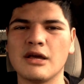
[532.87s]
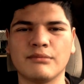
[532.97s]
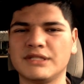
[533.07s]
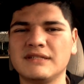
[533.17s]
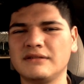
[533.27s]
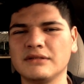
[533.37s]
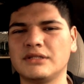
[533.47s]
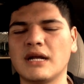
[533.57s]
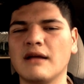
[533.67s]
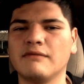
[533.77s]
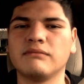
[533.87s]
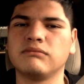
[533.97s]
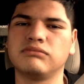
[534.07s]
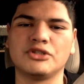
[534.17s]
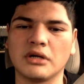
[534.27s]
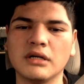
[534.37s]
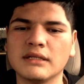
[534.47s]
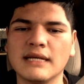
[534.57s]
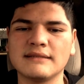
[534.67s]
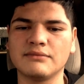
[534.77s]
But just don't drive drunk.
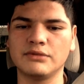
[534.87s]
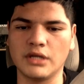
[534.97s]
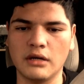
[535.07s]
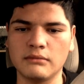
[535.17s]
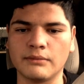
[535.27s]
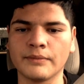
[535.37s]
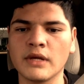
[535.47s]
That's dumb.